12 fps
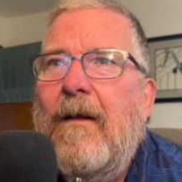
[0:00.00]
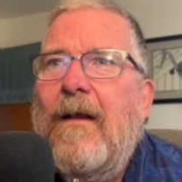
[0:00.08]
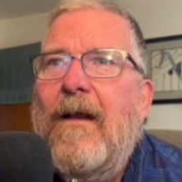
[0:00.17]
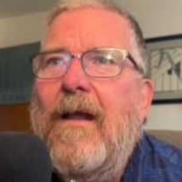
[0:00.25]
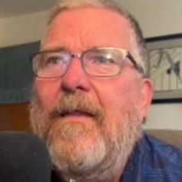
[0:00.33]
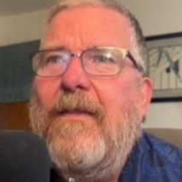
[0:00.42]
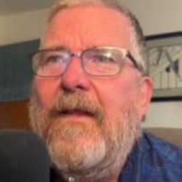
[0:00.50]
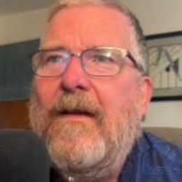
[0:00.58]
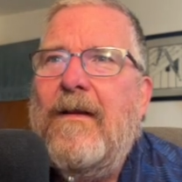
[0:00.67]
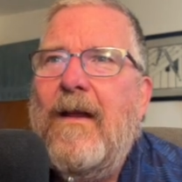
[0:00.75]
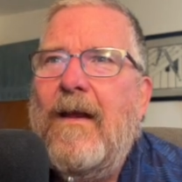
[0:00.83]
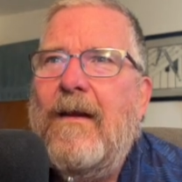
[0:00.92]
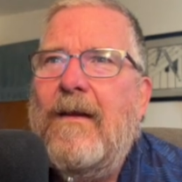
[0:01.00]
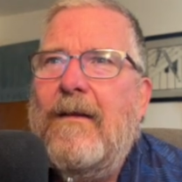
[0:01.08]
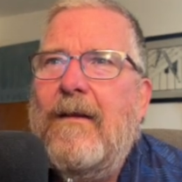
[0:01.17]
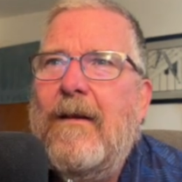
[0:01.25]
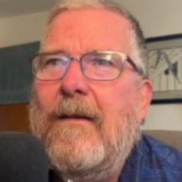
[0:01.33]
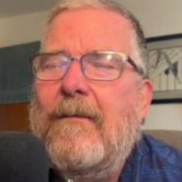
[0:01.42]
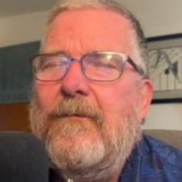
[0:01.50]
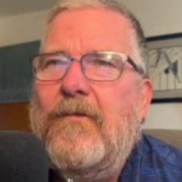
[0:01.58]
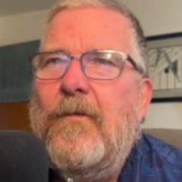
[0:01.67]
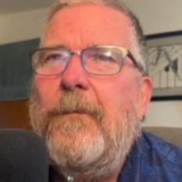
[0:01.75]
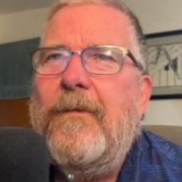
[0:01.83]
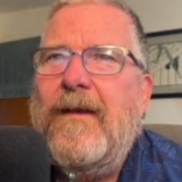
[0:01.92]
and then I
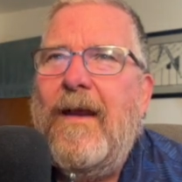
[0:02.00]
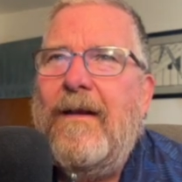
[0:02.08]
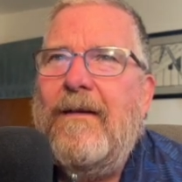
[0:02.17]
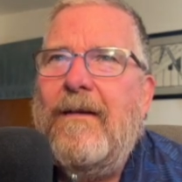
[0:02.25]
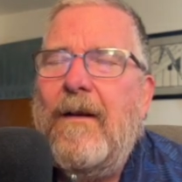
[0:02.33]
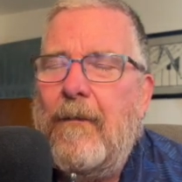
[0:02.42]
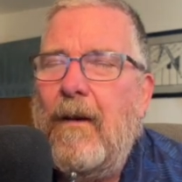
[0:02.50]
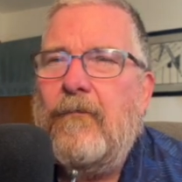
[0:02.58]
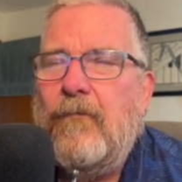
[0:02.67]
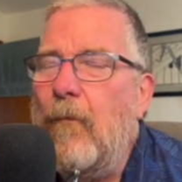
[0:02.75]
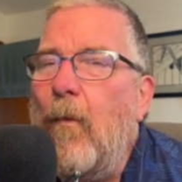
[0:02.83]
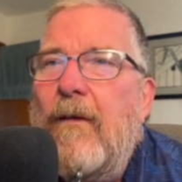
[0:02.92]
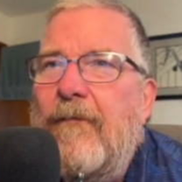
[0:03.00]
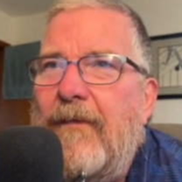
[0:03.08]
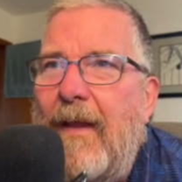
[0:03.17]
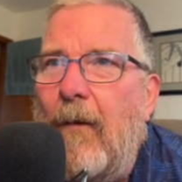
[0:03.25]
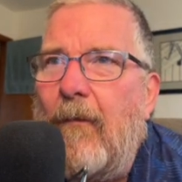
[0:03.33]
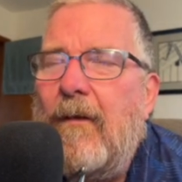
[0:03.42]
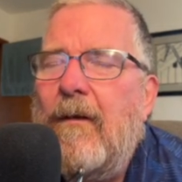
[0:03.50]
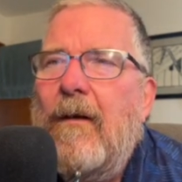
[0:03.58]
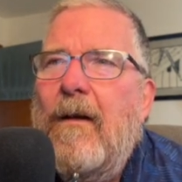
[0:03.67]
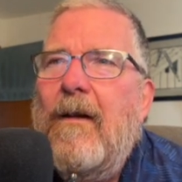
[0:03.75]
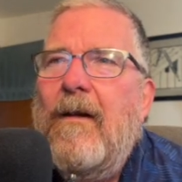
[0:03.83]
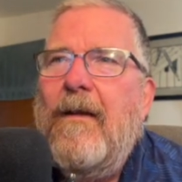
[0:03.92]
duplicated, I drew one flower,
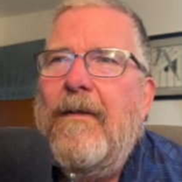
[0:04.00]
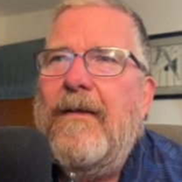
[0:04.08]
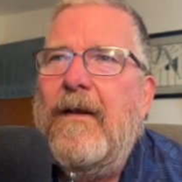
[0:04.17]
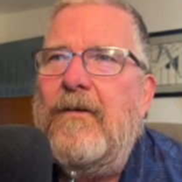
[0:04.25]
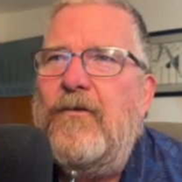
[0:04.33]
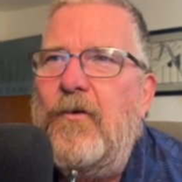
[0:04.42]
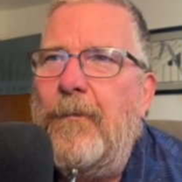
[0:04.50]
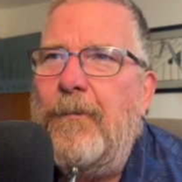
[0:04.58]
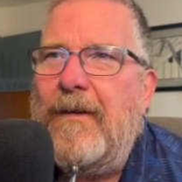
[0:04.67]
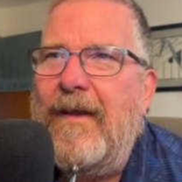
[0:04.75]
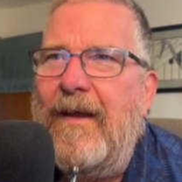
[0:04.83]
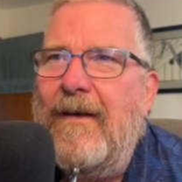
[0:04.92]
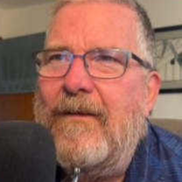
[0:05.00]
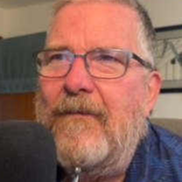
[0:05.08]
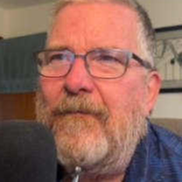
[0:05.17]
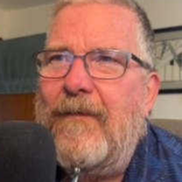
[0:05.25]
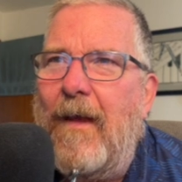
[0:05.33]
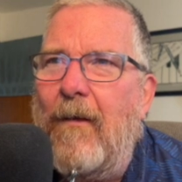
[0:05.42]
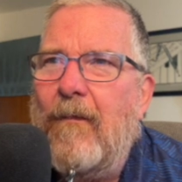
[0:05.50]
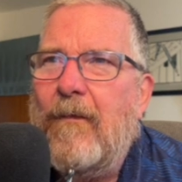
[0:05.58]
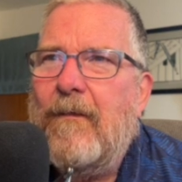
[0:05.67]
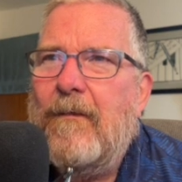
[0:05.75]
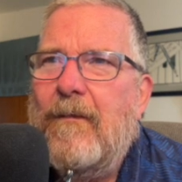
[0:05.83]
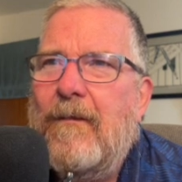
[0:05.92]
and then I duplicated the
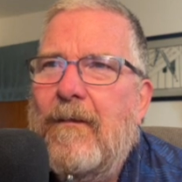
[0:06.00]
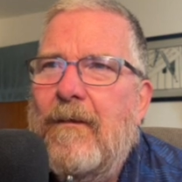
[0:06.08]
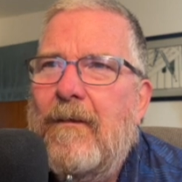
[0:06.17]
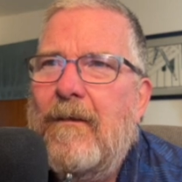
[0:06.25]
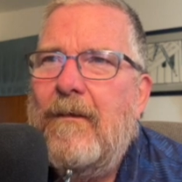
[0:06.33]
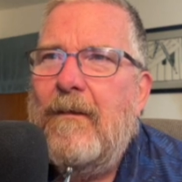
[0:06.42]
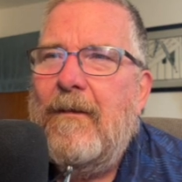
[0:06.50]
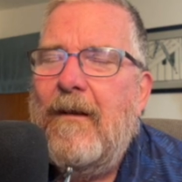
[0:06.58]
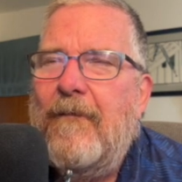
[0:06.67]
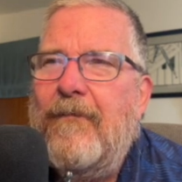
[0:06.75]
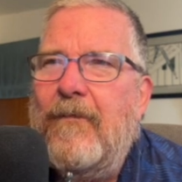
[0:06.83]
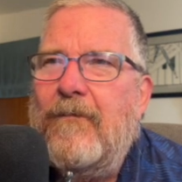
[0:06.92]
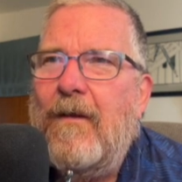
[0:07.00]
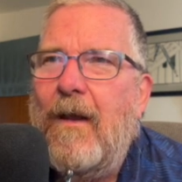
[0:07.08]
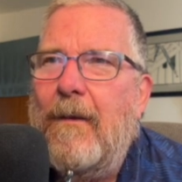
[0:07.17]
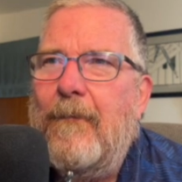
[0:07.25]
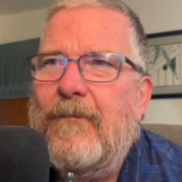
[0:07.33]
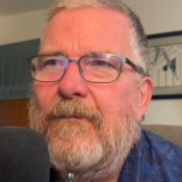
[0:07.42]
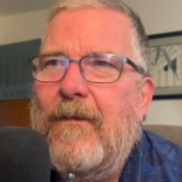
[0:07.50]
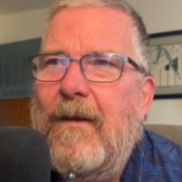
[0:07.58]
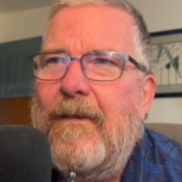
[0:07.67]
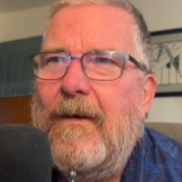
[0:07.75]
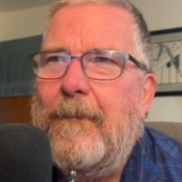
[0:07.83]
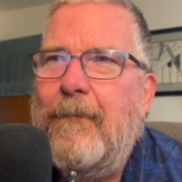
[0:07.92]
flower a few times,
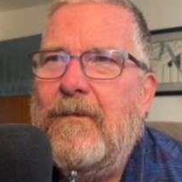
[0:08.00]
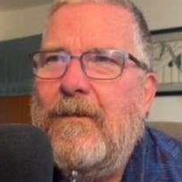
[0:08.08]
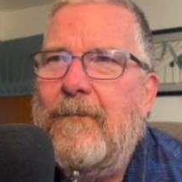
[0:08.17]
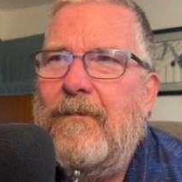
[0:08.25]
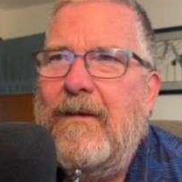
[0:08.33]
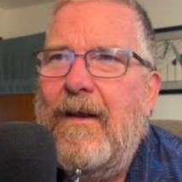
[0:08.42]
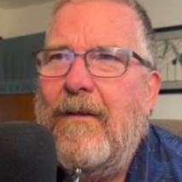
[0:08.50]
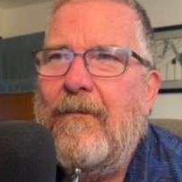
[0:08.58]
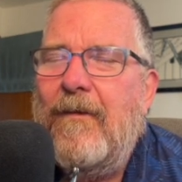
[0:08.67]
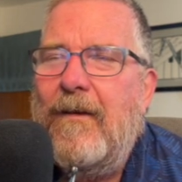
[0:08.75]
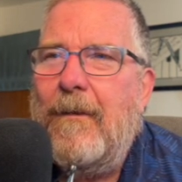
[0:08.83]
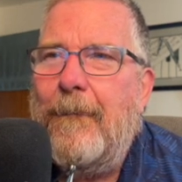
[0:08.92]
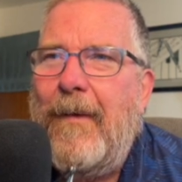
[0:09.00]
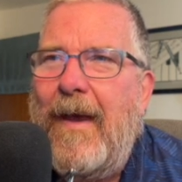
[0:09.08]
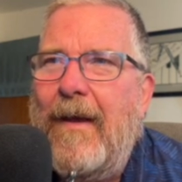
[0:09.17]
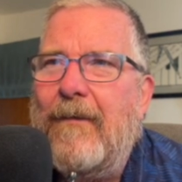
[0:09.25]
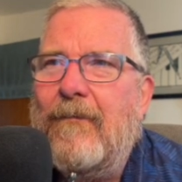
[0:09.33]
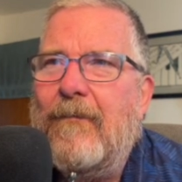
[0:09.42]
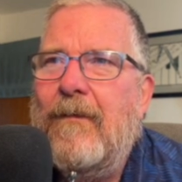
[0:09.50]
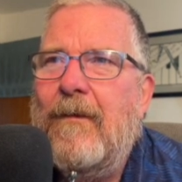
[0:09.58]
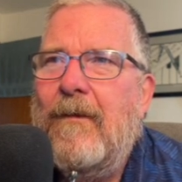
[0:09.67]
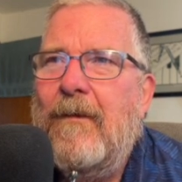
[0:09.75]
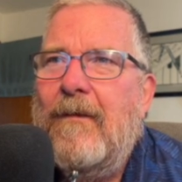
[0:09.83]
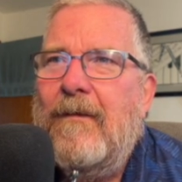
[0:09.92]
and then I put them together in a pattern
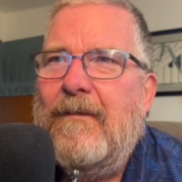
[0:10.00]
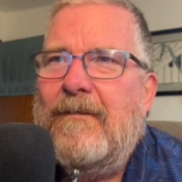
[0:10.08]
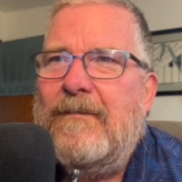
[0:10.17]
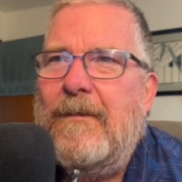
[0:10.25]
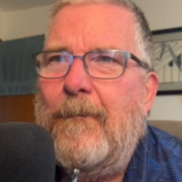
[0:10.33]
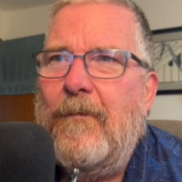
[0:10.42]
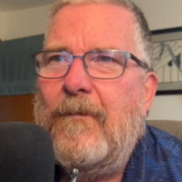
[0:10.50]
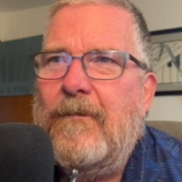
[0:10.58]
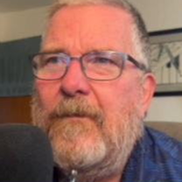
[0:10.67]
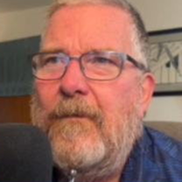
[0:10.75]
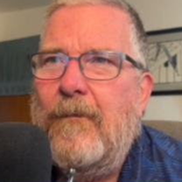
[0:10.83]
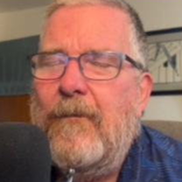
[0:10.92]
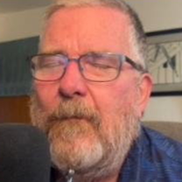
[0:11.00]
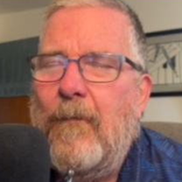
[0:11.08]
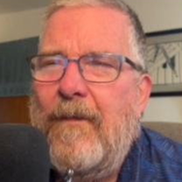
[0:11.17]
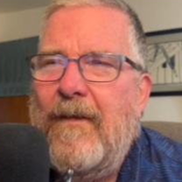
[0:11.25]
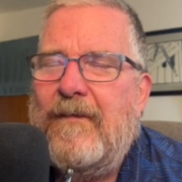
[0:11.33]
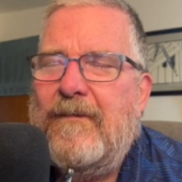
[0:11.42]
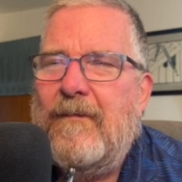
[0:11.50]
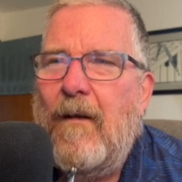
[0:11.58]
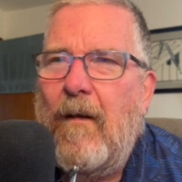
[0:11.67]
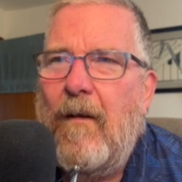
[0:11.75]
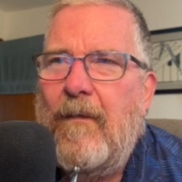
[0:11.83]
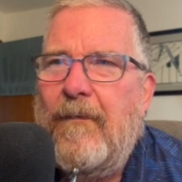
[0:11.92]
similar to the one that's
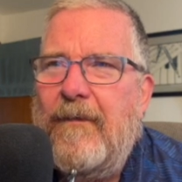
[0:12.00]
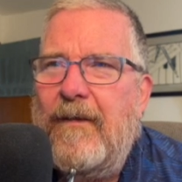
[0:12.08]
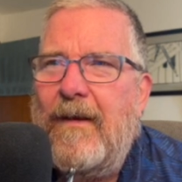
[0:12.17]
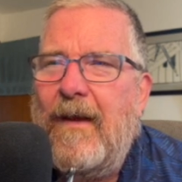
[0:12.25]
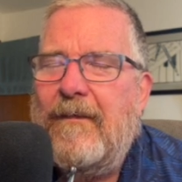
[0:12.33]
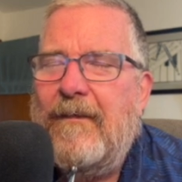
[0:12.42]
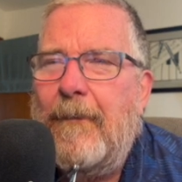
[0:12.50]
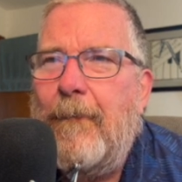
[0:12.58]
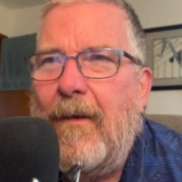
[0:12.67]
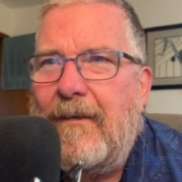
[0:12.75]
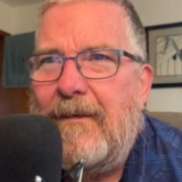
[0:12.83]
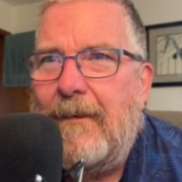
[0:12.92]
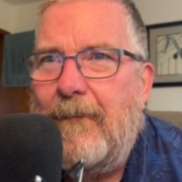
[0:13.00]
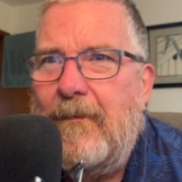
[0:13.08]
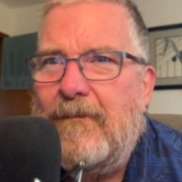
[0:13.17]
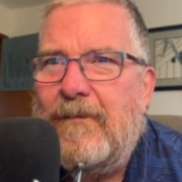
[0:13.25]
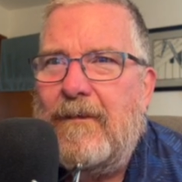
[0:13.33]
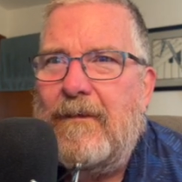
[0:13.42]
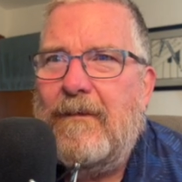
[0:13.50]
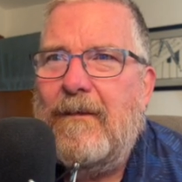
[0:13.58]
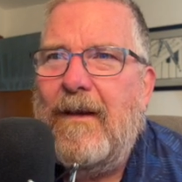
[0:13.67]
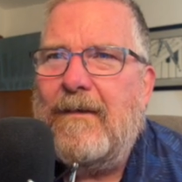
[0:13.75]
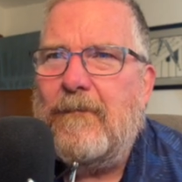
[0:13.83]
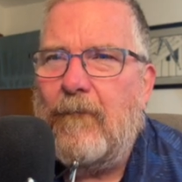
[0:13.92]
on the teapot that I'm using
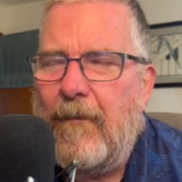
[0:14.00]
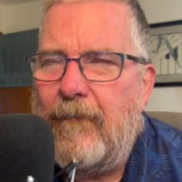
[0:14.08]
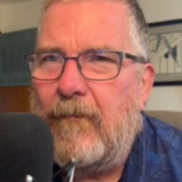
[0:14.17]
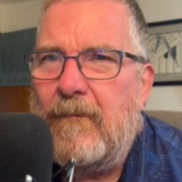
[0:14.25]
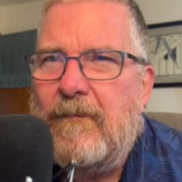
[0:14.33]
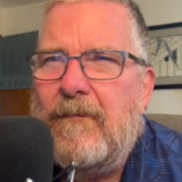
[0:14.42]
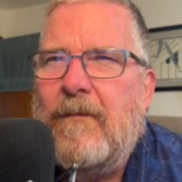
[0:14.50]
as a reference.